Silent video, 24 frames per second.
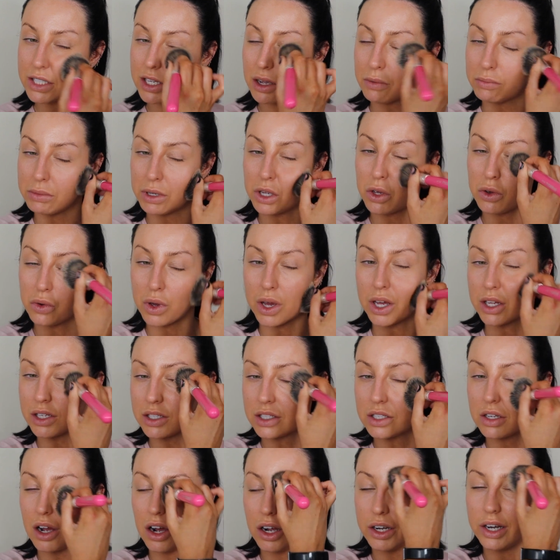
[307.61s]
somebody who
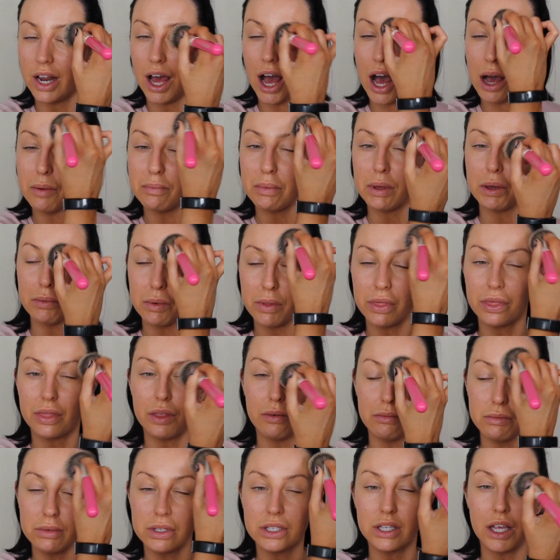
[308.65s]
is unhappy with
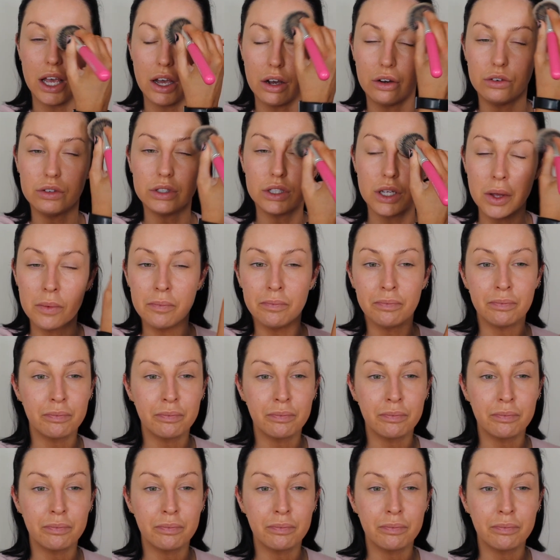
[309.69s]
themselves.